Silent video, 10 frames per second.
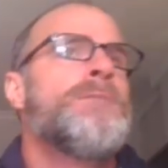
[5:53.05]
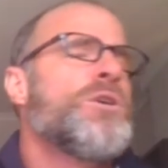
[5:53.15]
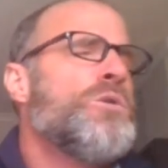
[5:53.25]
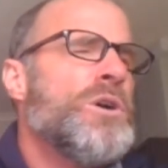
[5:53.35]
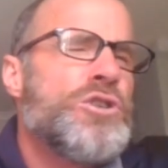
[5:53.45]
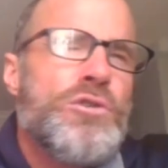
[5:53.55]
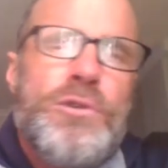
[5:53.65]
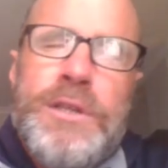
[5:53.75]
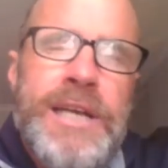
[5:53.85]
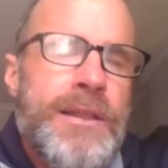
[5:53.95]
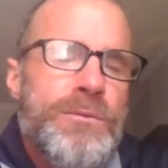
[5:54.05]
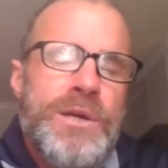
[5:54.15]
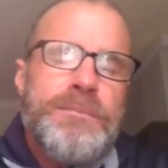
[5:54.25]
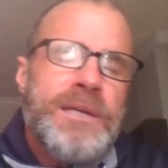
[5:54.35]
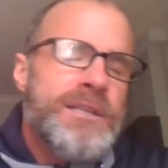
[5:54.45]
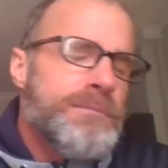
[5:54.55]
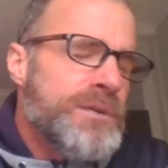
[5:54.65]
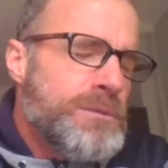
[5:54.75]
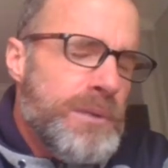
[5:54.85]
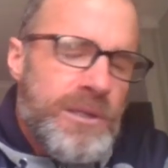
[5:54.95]
I'm not quite sure who the other wingman at the
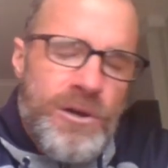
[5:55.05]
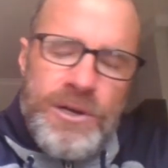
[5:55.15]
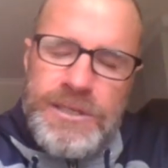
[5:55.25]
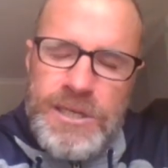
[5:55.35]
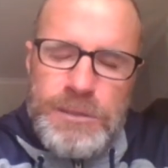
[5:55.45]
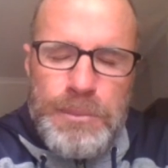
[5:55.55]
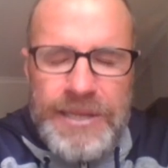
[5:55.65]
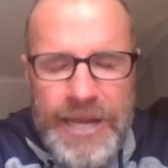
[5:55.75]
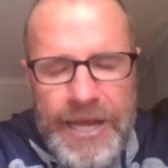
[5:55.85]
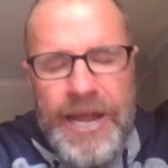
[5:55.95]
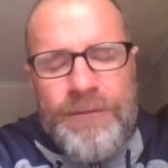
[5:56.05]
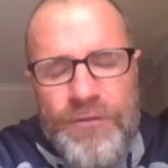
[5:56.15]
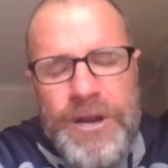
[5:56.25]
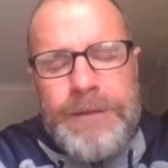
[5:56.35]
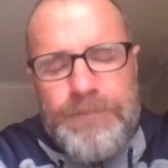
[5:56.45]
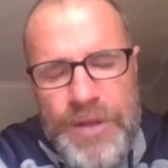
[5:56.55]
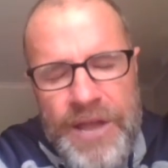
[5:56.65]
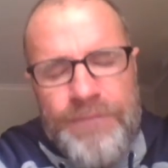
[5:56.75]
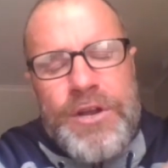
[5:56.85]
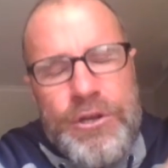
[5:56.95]
Brisbane Lions is, but
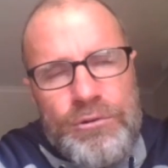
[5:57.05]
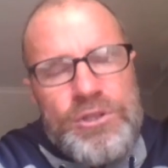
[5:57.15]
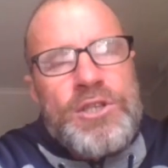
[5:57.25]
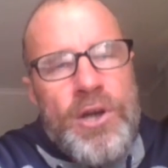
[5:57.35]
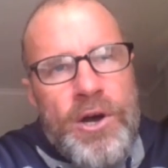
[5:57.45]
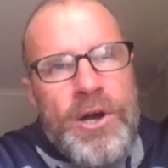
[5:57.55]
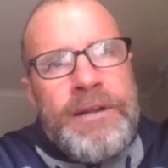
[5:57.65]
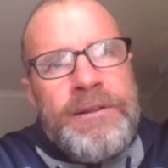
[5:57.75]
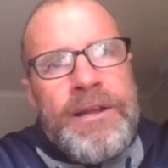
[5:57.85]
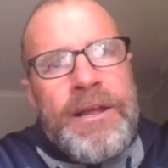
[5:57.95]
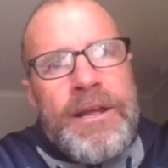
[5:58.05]
every good side